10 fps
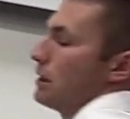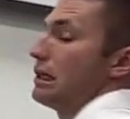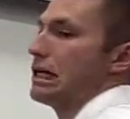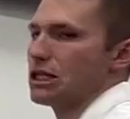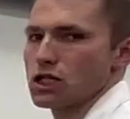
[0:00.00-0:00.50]

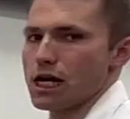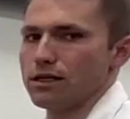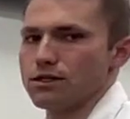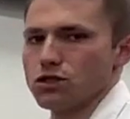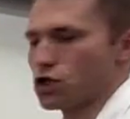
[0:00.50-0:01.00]
leak
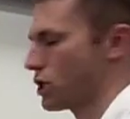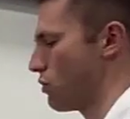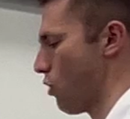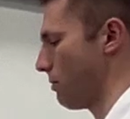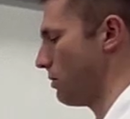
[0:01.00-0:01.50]
channels, just the
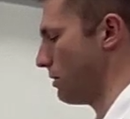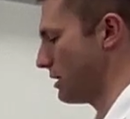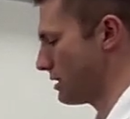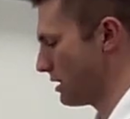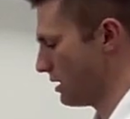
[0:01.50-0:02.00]
normal
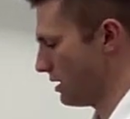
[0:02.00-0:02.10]
ones.